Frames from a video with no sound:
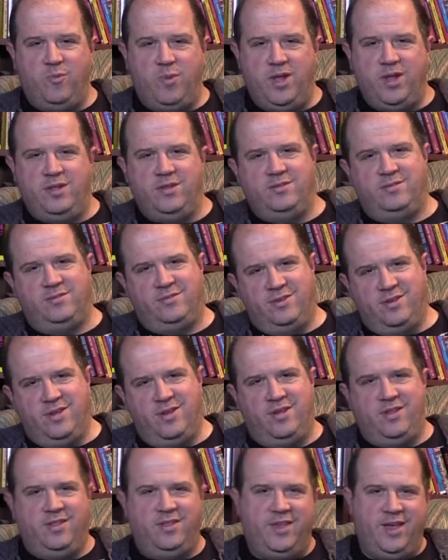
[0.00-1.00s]
But
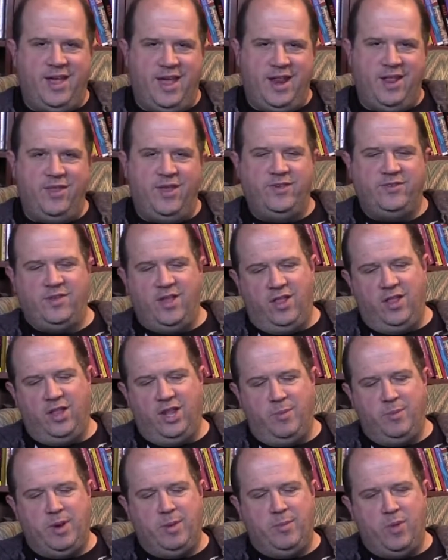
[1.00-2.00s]
they sell a
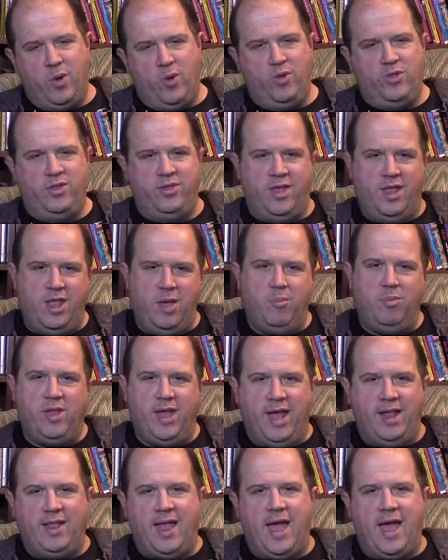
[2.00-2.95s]
little bit of both, and then they play a